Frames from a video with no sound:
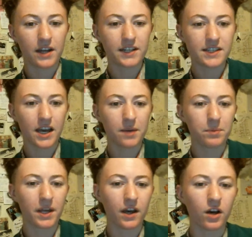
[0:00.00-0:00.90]

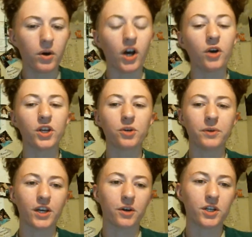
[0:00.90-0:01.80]
Anytime now. Oh, here
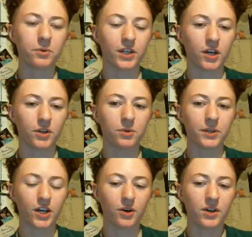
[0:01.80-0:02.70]
we go. Here we go. Here
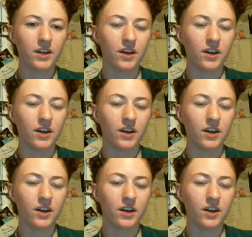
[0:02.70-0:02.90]
we go.